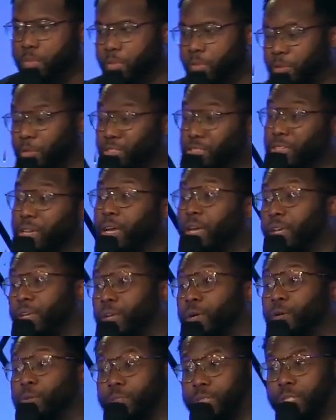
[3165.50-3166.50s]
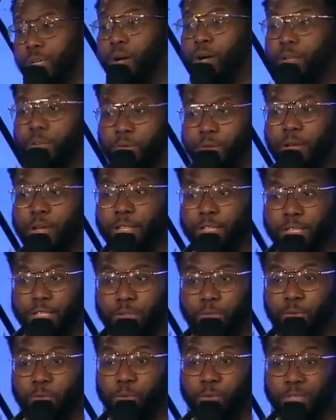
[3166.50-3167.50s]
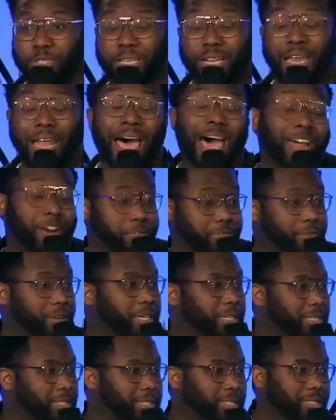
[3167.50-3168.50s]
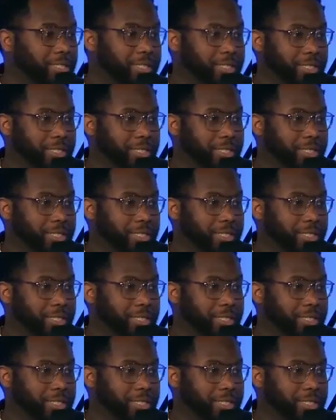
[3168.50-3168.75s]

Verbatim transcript: There's young adults all around this room. There's a lot of us.